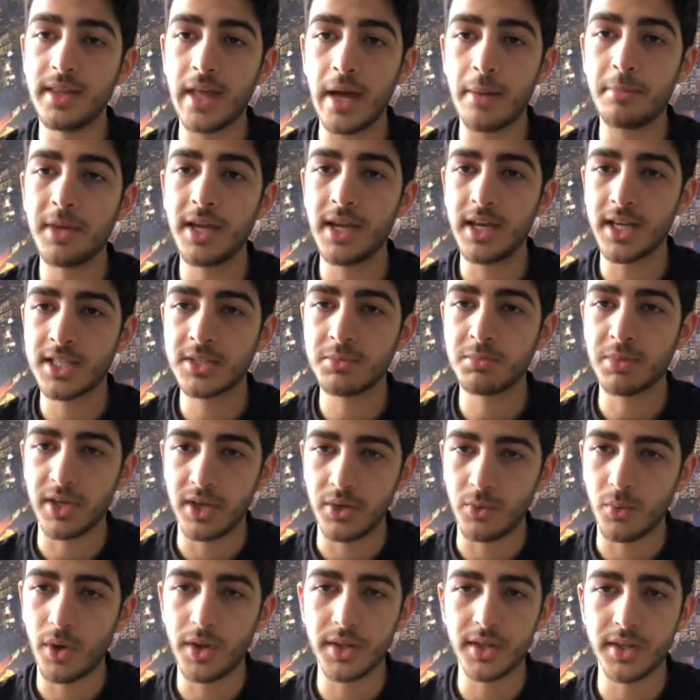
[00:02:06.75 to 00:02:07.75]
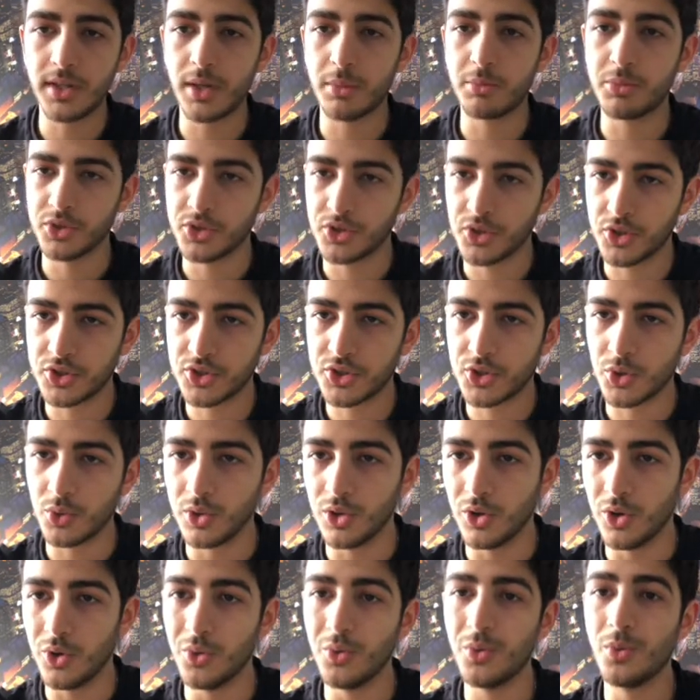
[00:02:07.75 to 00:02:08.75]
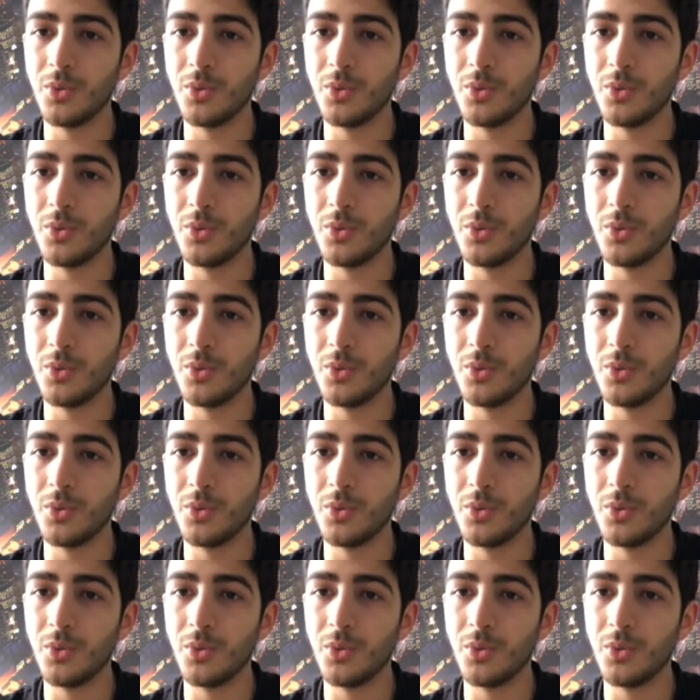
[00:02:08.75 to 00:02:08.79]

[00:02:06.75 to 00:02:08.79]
that may explain why the numbers are so low,